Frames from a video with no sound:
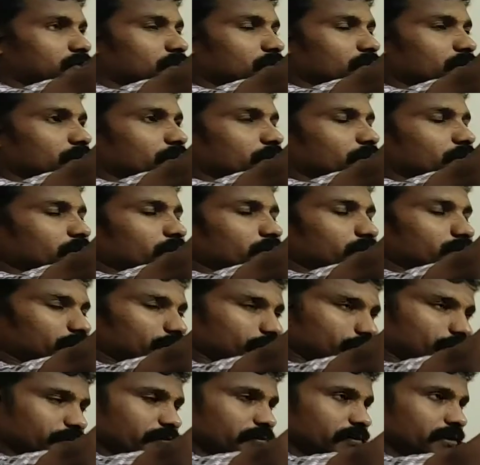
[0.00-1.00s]
no need to
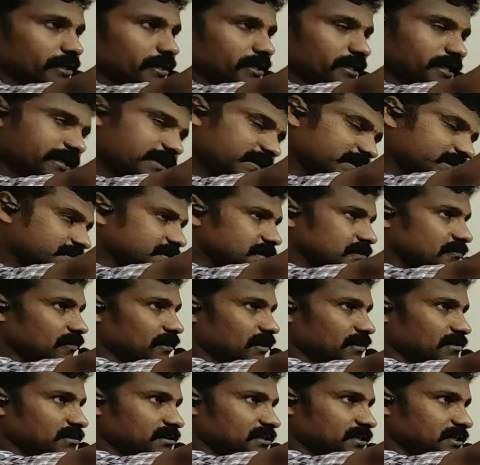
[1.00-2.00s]
give any initial
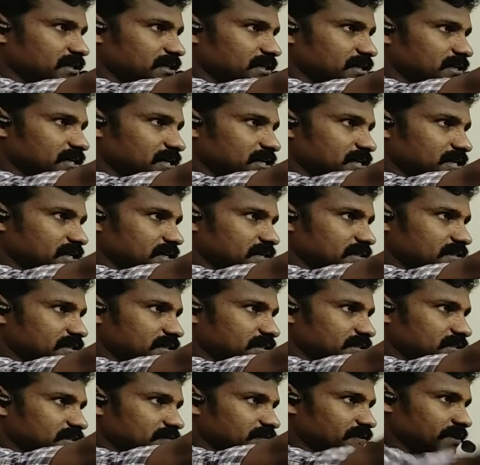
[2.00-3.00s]
velocity,
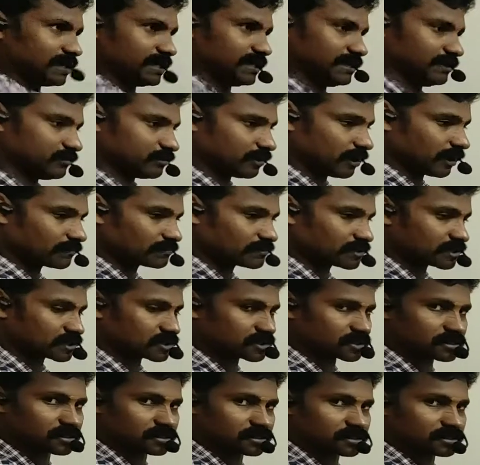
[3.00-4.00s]
just we leave the
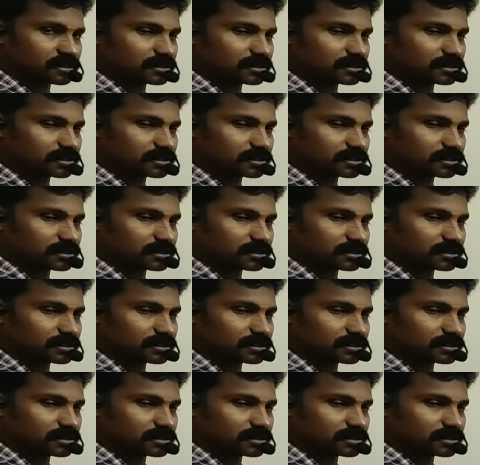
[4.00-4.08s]
object.